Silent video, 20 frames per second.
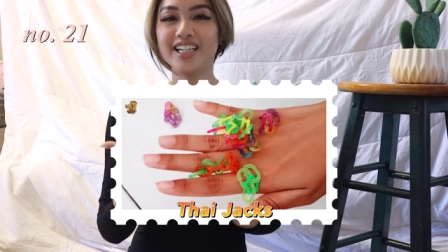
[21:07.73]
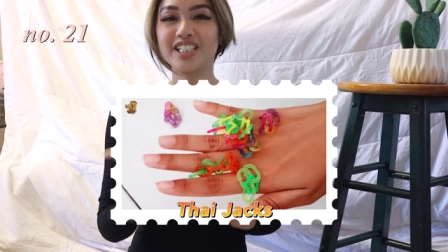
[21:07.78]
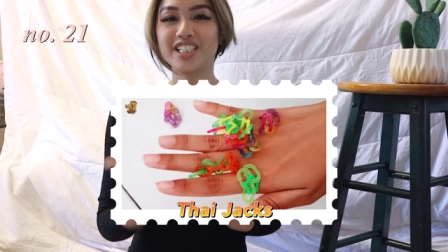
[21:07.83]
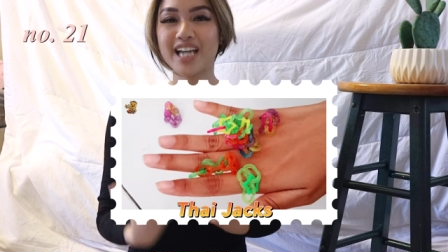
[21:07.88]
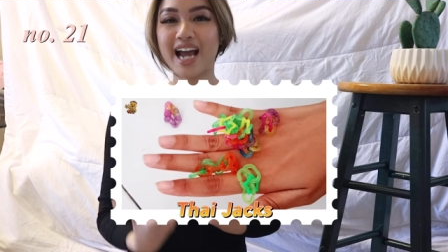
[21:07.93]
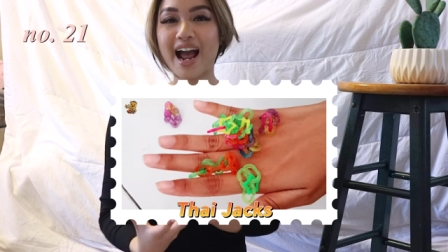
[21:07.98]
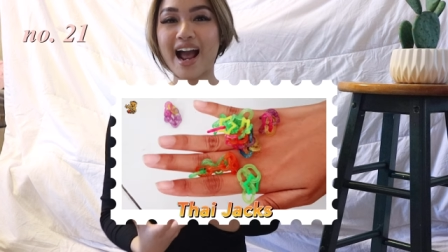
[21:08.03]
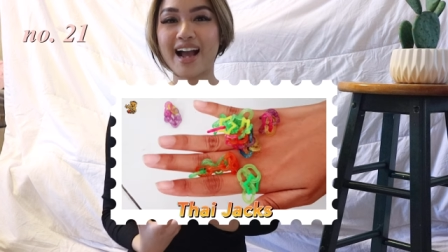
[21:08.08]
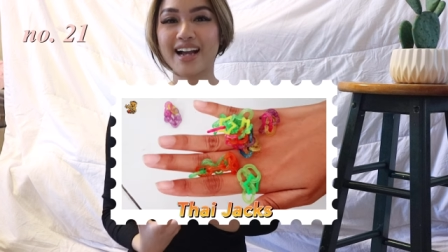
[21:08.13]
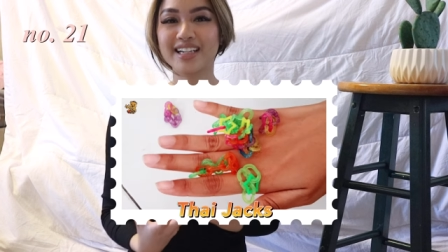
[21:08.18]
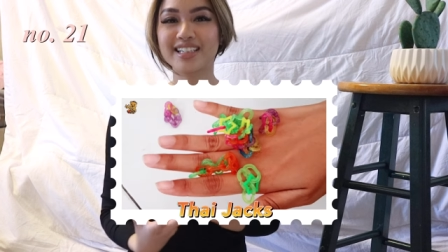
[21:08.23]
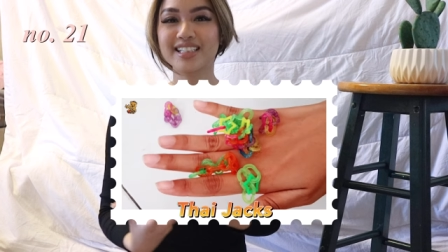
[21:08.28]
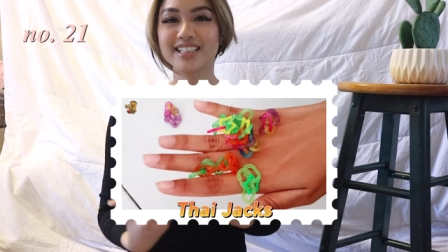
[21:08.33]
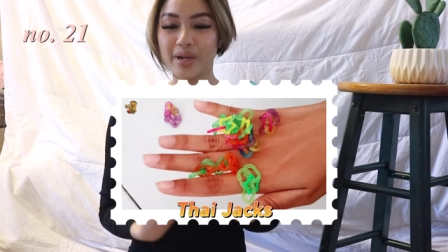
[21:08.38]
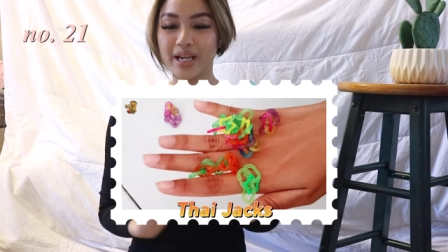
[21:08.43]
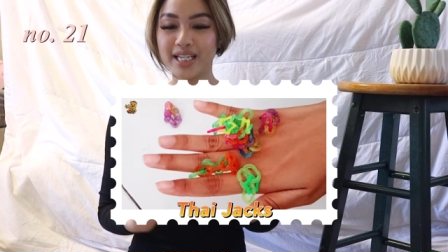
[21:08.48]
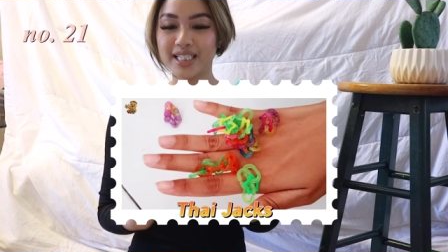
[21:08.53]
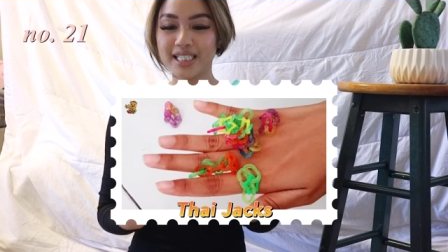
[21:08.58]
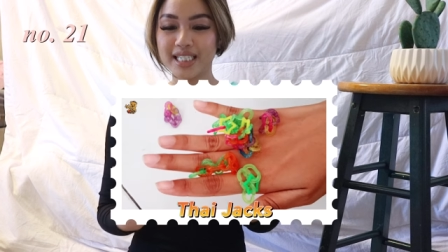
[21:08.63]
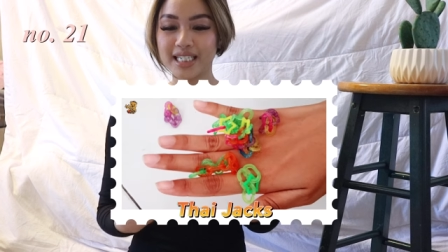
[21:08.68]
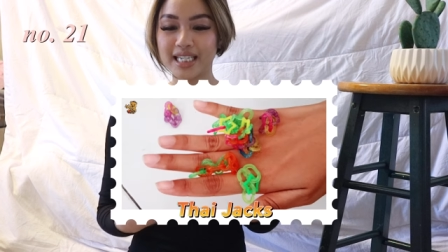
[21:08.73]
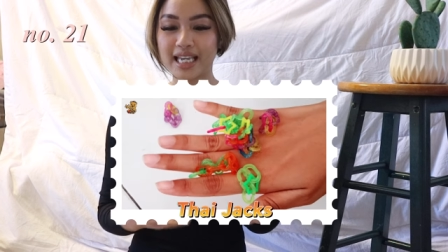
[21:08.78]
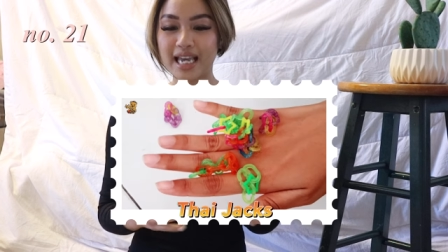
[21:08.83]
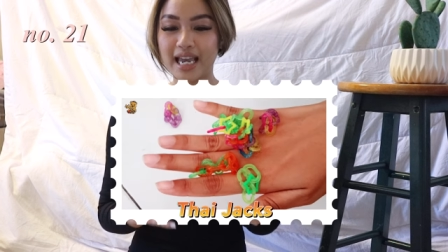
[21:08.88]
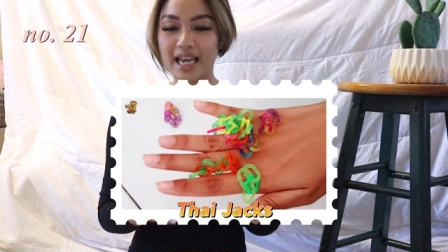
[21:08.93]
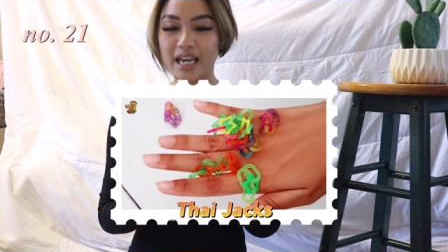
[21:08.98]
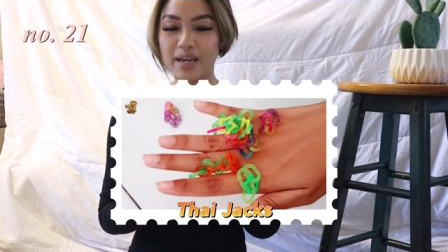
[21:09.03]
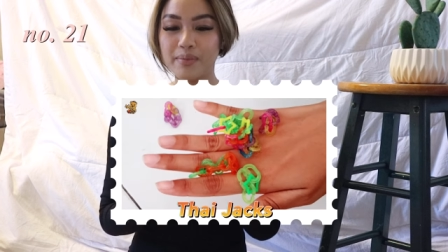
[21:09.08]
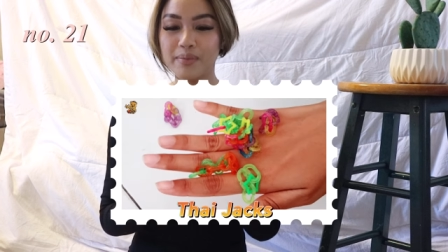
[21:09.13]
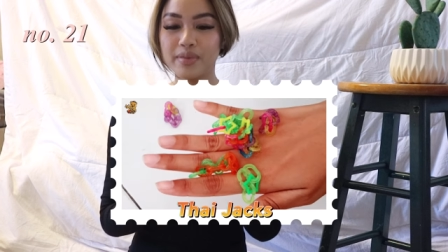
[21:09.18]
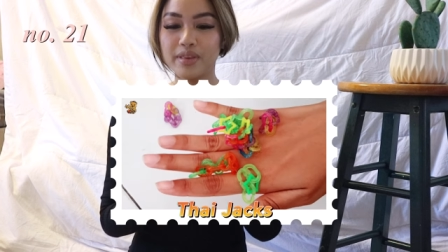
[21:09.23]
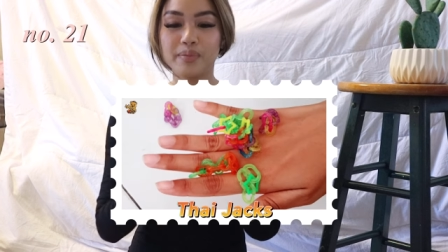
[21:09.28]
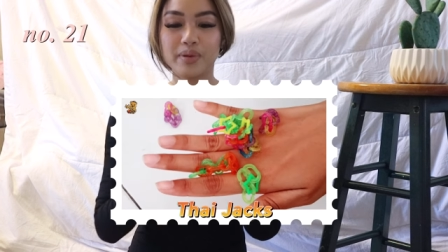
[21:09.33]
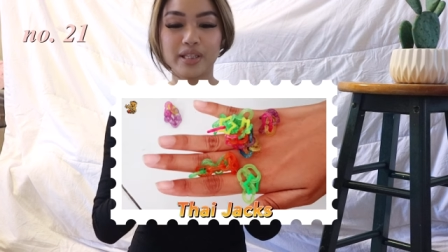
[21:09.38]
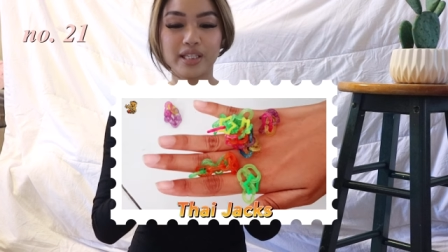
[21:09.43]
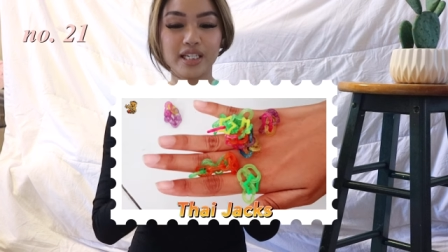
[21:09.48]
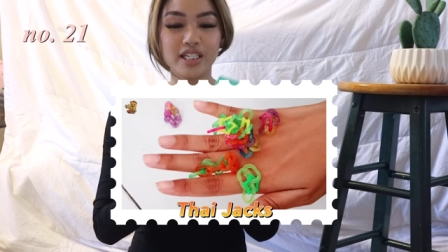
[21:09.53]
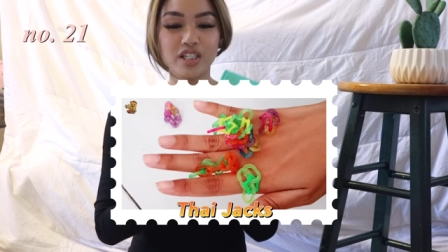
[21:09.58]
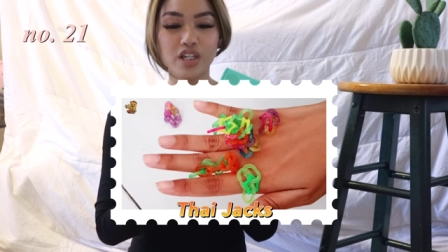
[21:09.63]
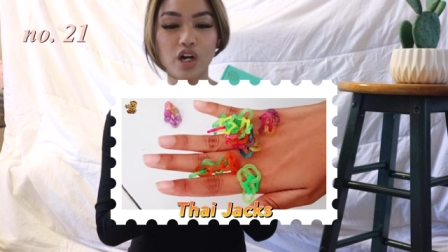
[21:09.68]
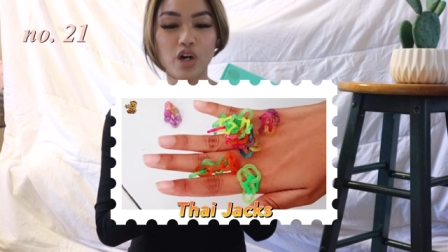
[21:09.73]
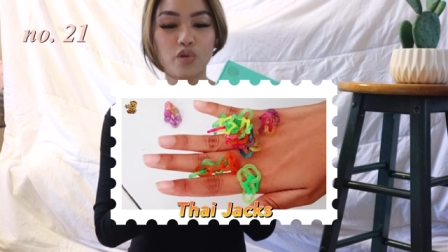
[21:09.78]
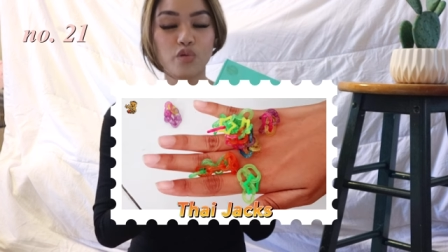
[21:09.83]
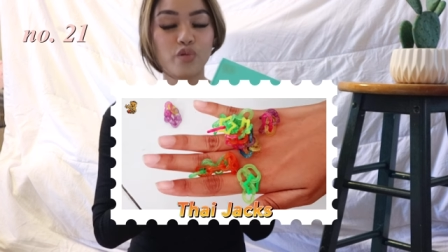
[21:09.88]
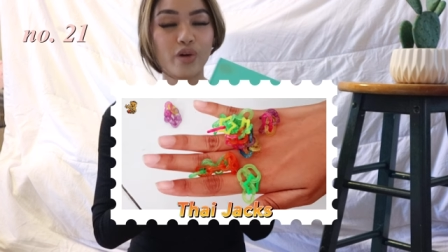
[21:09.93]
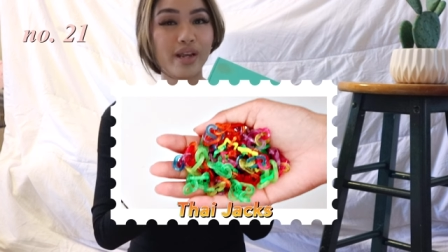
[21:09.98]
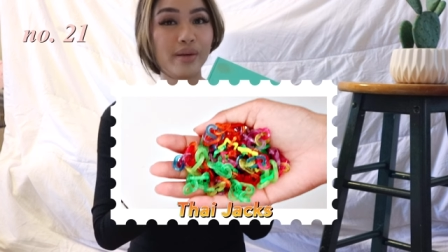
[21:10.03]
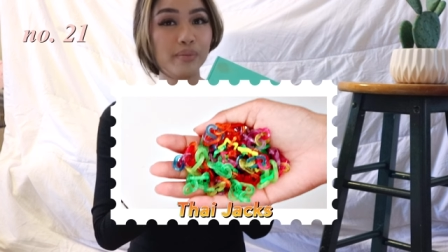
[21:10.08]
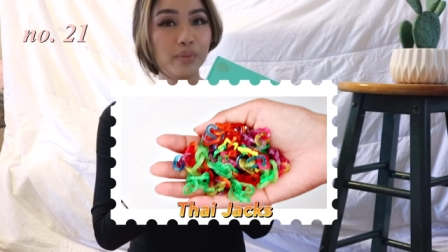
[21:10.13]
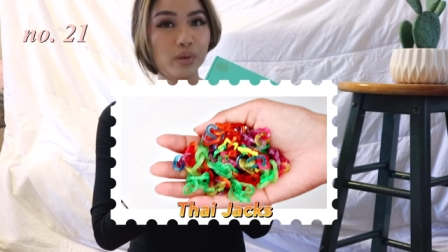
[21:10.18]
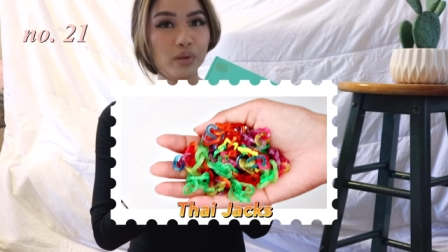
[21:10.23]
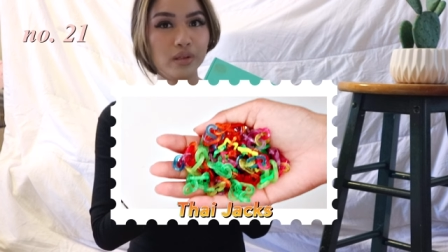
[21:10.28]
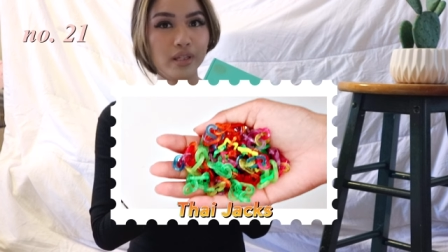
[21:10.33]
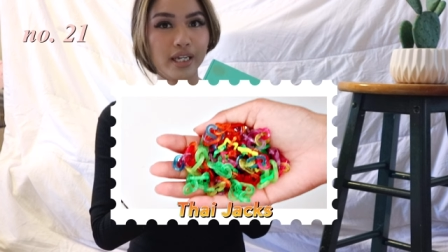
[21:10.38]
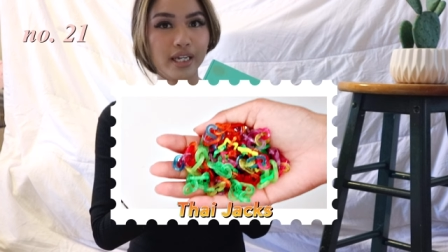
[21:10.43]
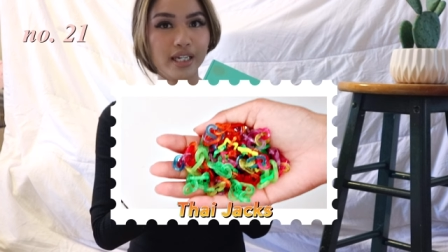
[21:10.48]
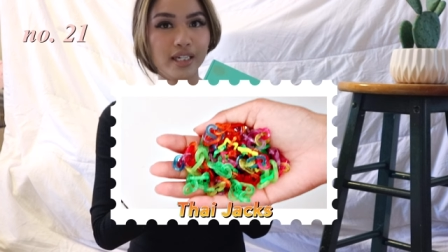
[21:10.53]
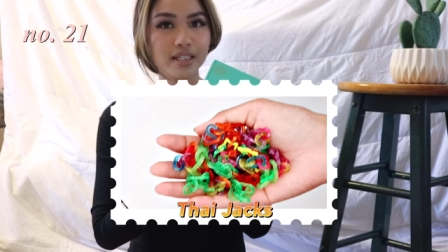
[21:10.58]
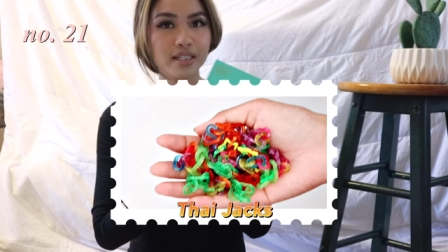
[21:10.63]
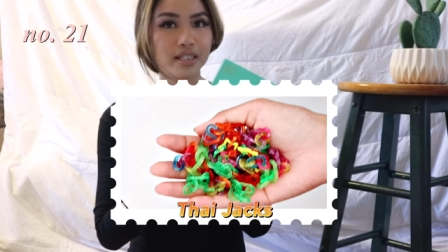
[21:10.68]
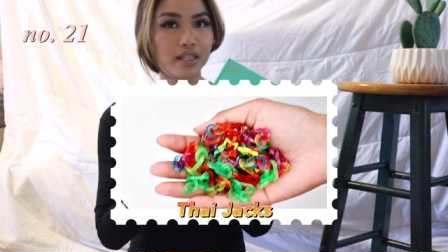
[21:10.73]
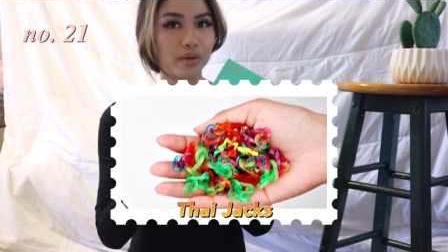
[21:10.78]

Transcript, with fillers: Jacks. It's a game, but these are rainbow links.